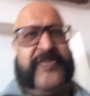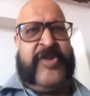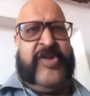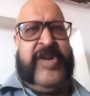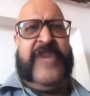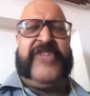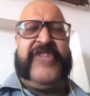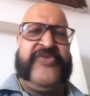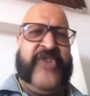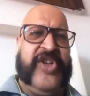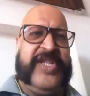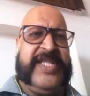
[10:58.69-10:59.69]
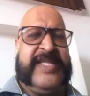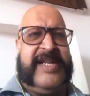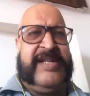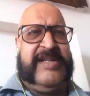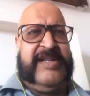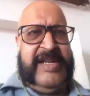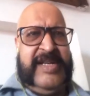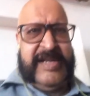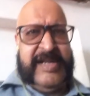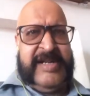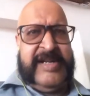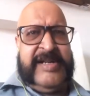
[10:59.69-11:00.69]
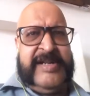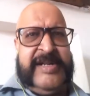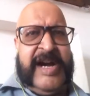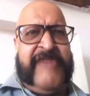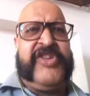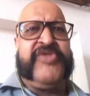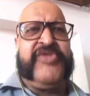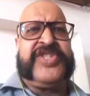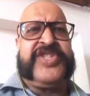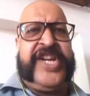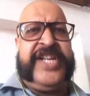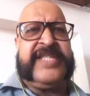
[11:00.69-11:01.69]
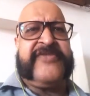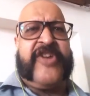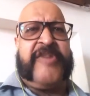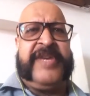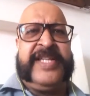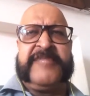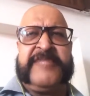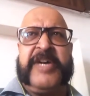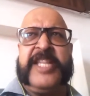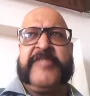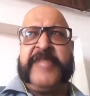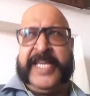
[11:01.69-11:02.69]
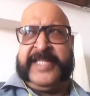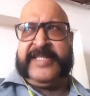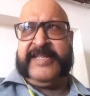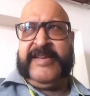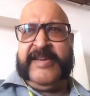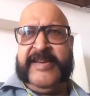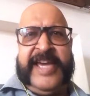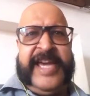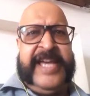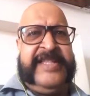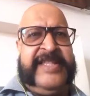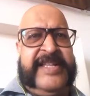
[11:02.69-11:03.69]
all right, which was a few streets from his birthplace in